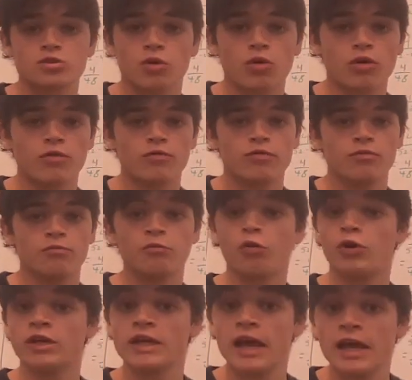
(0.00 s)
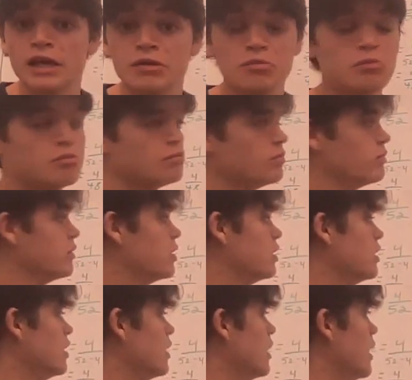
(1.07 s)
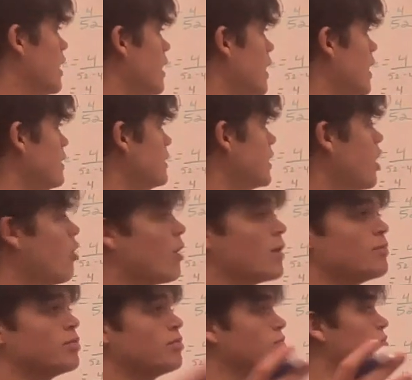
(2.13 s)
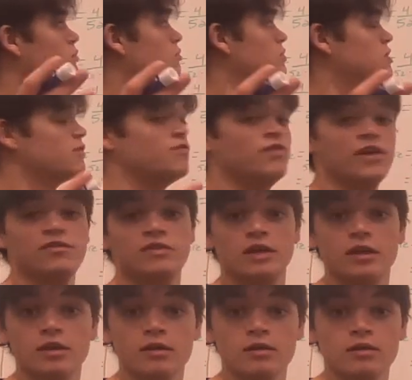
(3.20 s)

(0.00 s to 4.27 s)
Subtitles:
score of 48 and they go up to 50.